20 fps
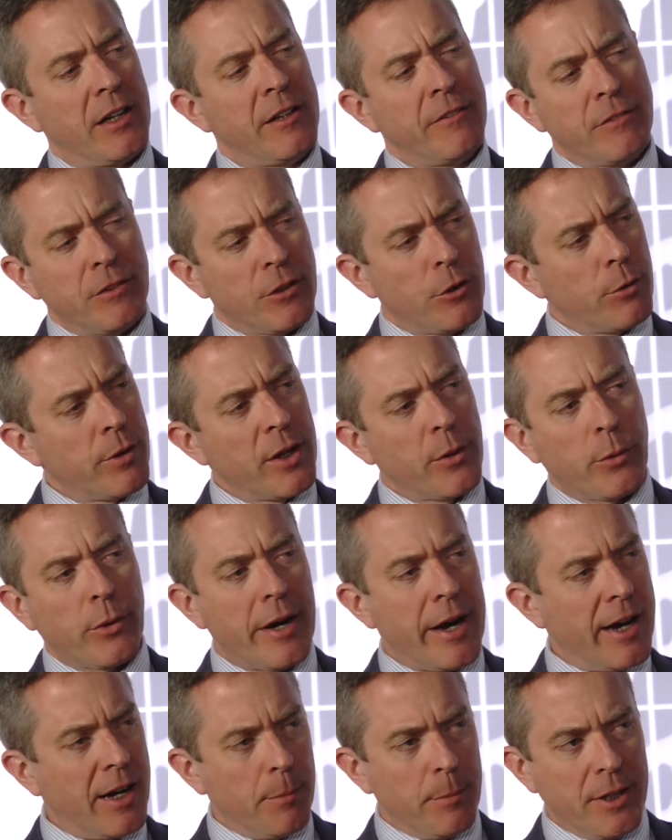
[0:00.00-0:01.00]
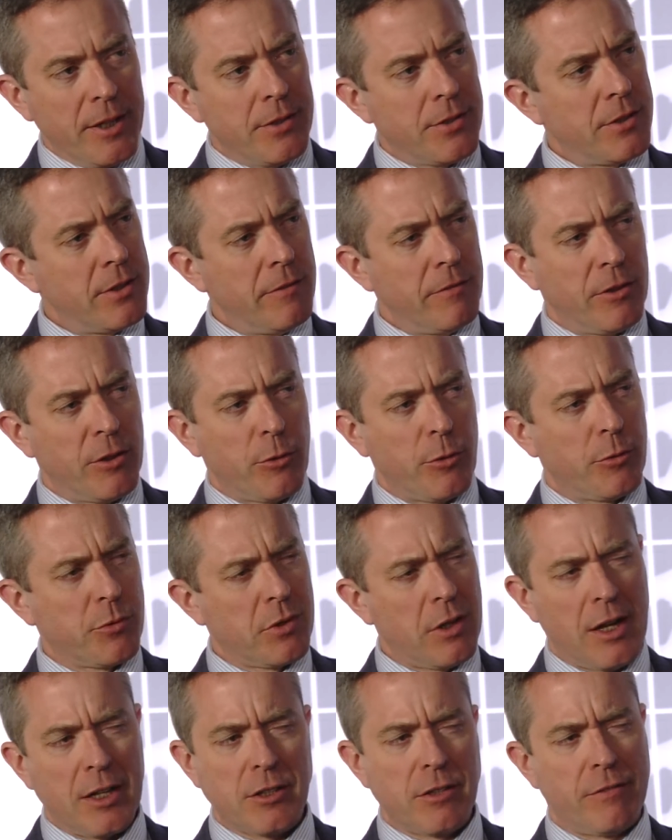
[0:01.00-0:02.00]
even though they were enemies, even though there's
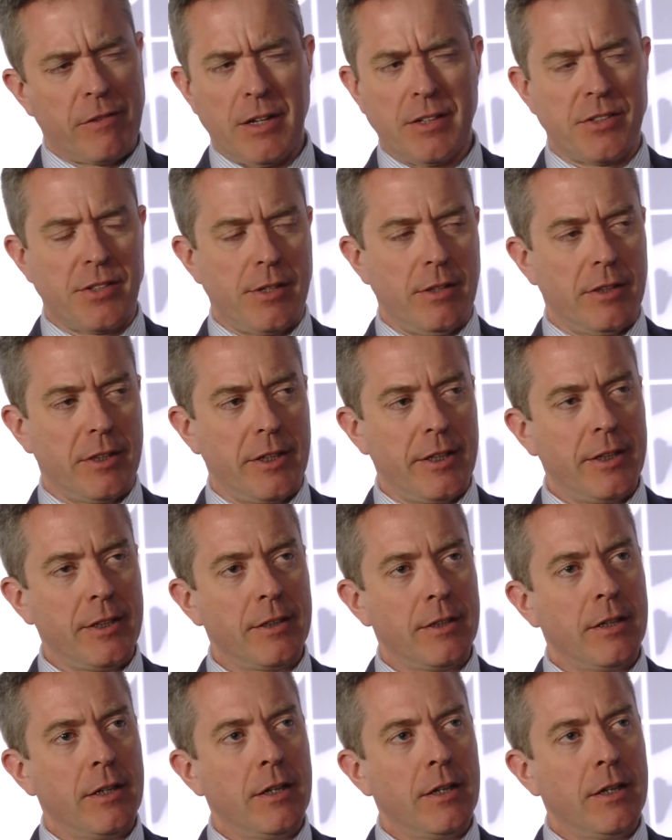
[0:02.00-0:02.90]
lots of hostility,